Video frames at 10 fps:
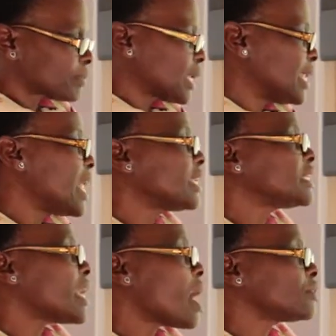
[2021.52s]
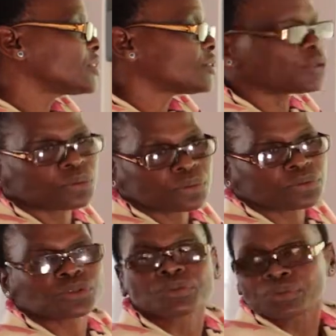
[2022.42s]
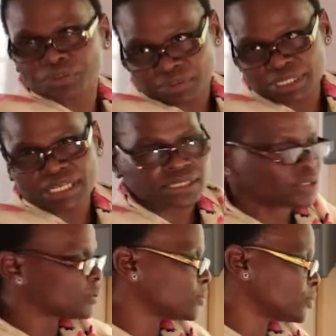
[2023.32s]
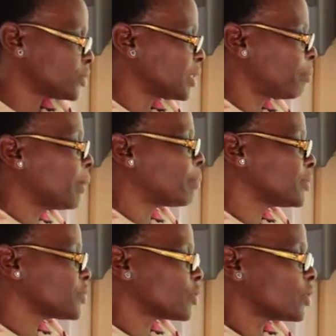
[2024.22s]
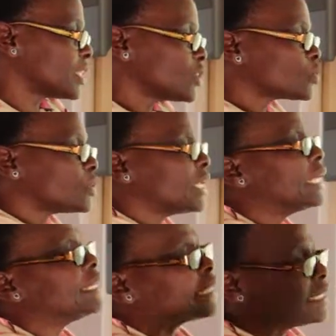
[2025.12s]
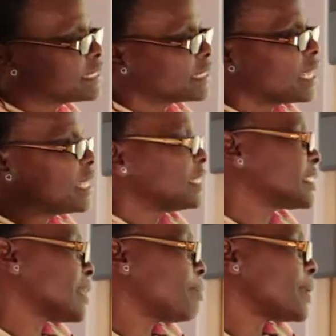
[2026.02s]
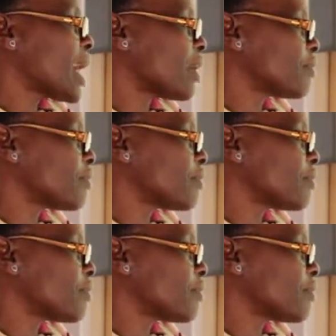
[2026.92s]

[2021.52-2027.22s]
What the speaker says: lend it out to the people. So this would increase the supply